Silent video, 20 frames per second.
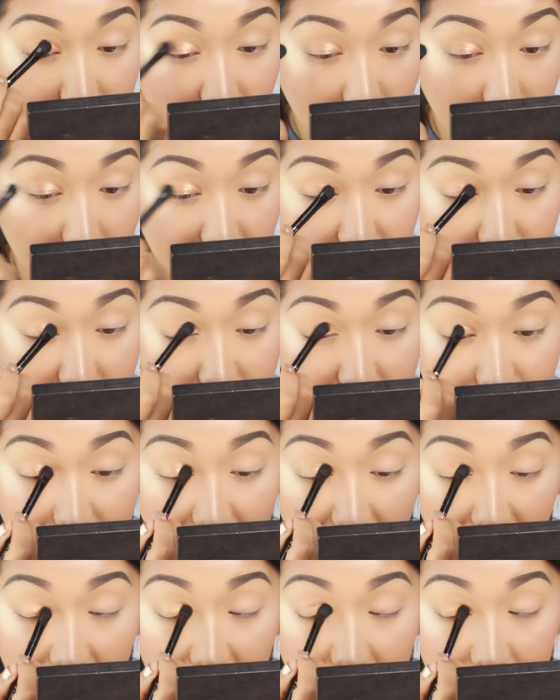So I'm literally just
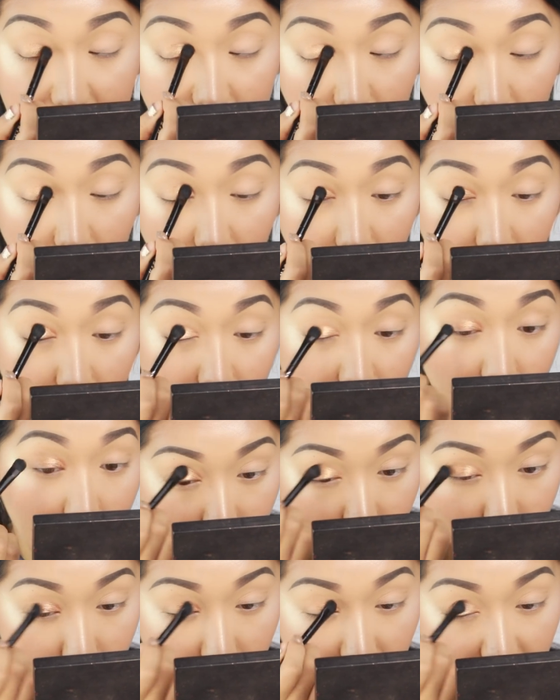packing this on
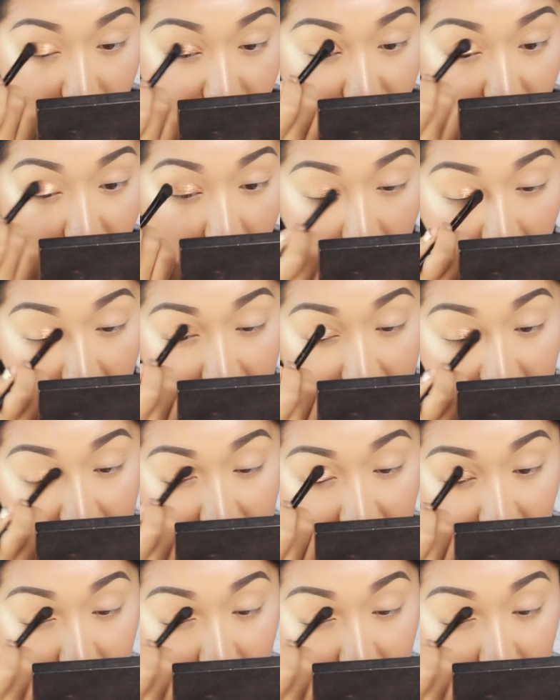all over the eyelid.